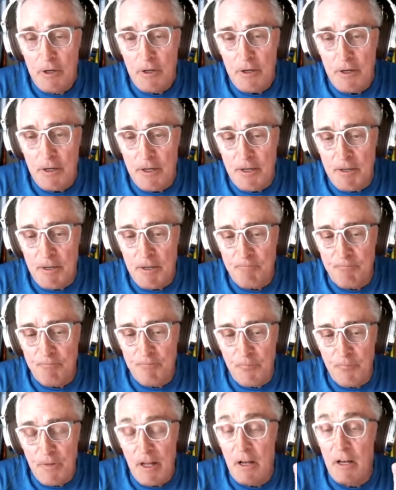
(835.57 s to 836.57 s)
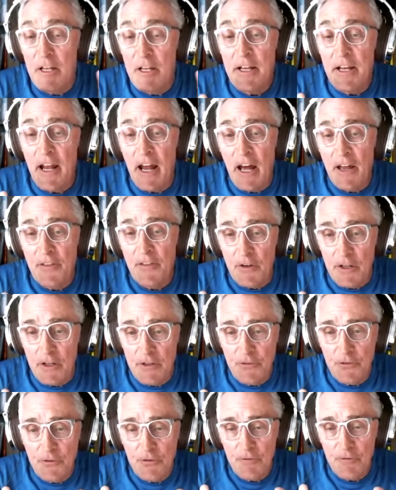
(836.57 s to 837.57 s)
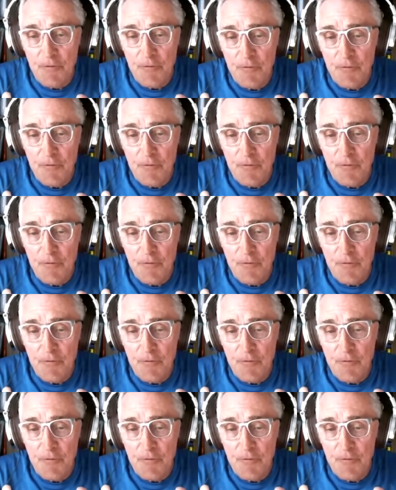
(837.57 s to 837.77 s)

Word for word: um, elite athletes,